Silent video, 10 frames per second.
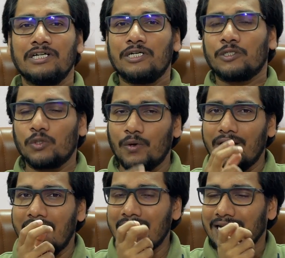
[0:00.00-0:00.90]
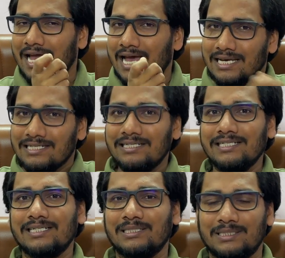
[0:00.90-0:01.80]
So an
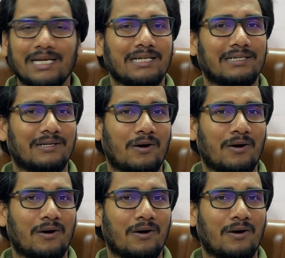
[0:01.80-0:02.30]
allegorical tale